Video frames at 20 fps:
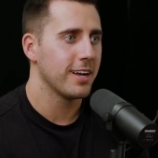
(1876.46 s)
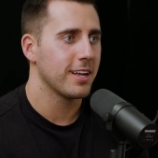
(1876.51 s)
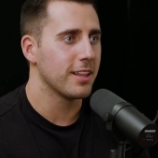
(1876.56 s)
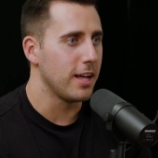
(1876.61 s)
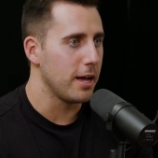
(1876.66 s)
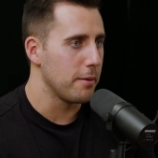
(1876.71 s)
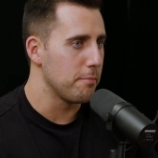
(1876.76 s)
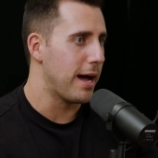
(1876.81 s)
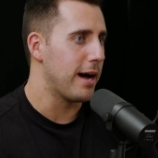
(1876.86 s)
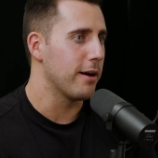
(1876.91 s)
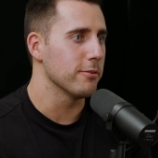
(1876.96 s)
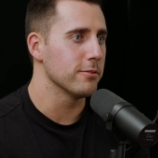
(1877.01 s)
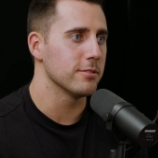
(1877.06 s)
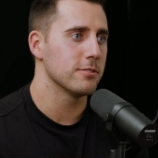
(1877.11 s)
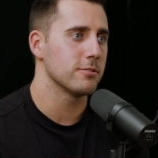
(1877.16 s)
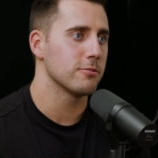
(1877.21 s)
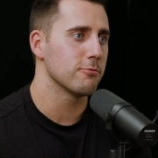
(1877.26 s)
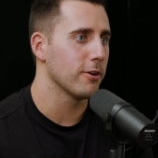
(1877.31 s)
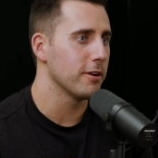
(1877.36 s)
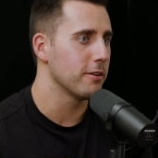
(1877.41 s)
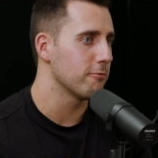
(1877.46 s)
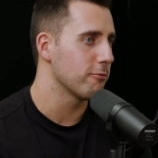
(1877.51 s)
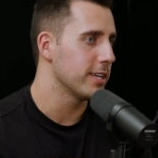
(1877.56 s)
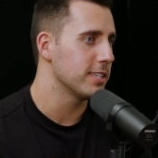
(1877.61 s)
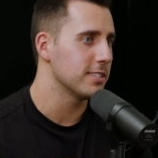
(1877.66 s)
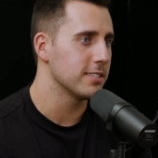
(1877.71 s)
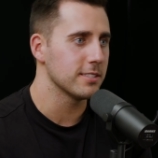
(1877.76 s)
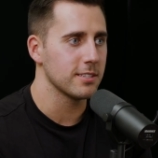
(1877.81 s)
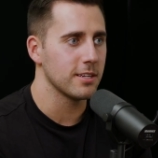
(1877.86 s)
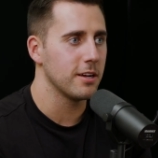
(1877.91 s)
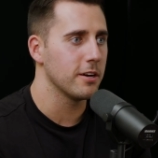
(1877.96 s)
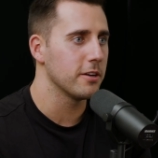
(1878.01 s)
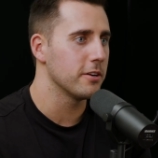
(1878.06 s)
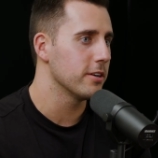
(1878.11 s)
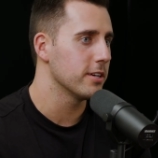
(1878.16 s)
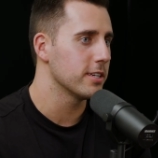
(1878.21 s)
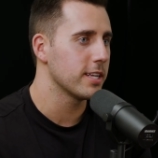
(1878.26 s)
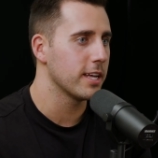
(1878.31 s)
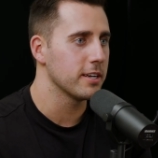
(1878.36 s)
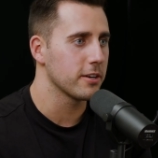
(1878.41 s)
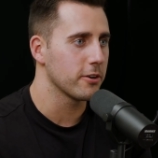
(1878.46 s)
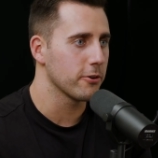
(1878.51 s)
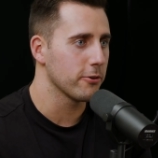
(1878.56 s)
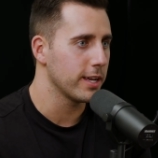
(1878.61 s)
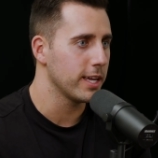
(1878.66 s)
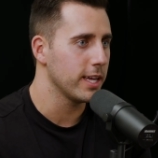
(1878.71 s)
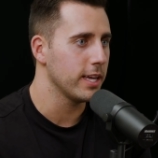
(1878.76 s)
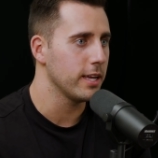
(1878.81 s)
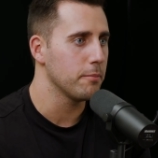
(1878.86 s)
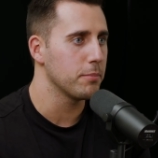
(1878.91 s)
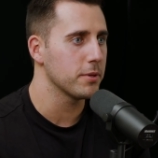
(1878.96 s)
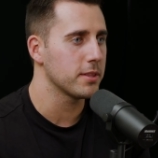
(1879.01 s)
climb mountains, run races in 110 degree heat,